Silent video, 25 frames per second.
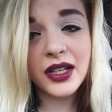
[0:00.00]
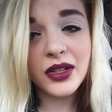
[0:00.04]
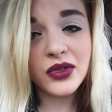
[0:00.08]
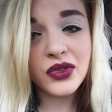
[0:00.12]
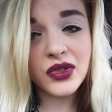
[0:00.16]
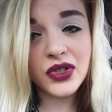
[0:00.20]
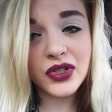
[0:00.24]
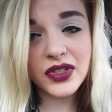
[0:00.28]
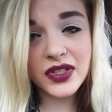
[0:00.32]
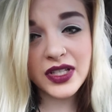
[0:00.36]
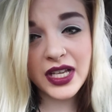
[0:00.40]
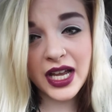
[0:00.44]

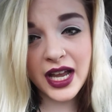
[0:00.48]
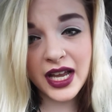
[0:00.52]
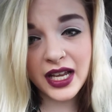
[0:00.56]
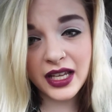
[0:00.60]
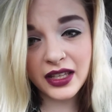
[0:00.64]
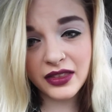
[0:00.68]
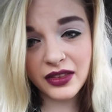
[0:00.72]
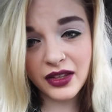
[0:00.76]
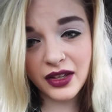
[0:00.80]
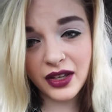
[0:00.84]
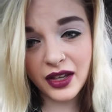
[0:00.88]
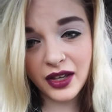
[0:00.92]
just
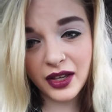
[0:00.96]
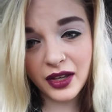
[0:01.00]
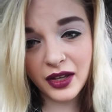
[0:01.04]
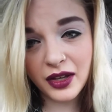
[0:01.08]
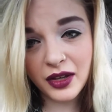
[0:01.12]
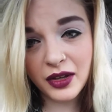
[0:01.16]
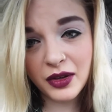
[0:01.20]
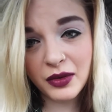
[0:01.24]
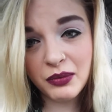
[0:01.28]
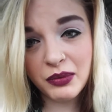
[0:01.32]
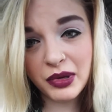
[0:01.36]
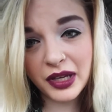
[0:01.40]
tying the
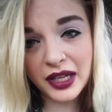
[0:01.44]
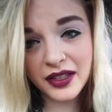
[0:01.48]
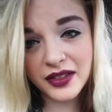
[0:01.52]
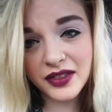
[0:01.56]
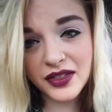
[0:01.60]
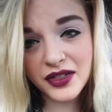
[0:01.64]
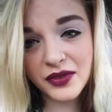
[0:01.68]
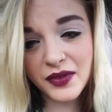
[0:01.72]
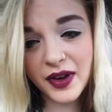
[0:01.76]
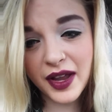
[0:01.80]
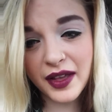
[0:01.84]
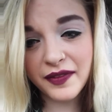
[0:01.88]

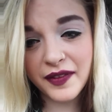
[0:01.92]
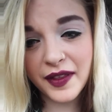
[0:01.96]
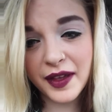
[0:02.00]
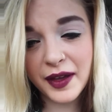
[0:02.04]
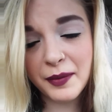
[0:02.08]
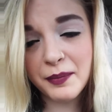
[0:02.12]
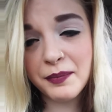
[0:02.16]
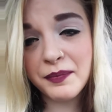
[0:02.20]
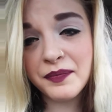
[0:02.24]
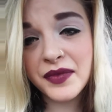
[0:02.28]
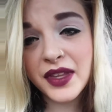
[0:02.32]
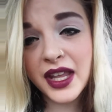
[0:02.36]
bands around
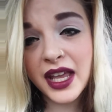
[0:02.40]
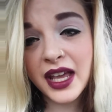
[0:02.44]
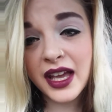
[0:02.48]
them.